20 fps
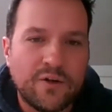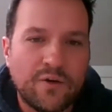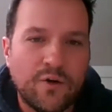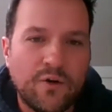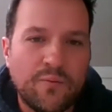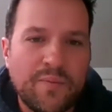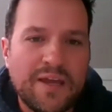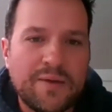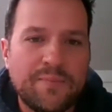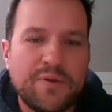
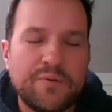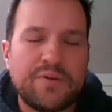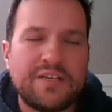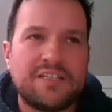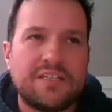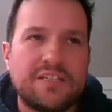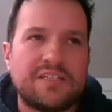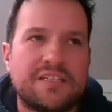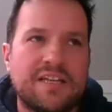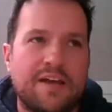Or maybe we
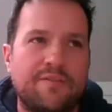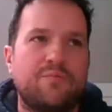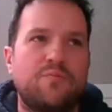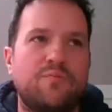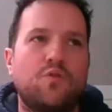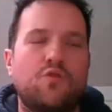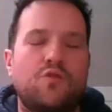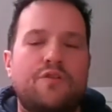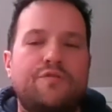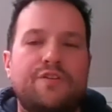just have
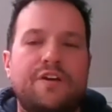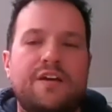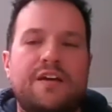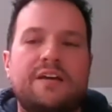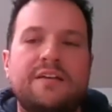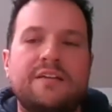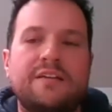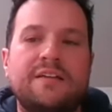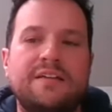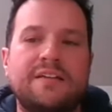more of
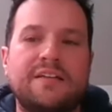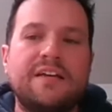a